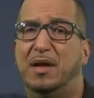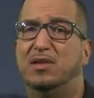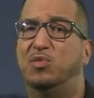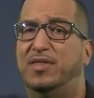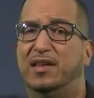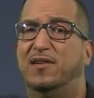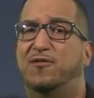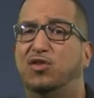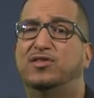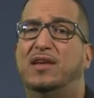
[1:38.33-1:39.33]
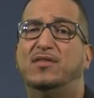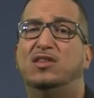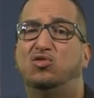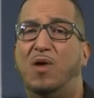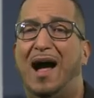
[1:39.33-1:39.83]
made within the first
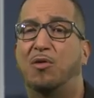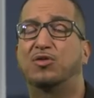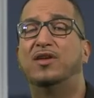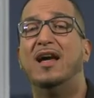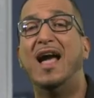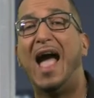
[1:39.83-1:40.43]
72 hours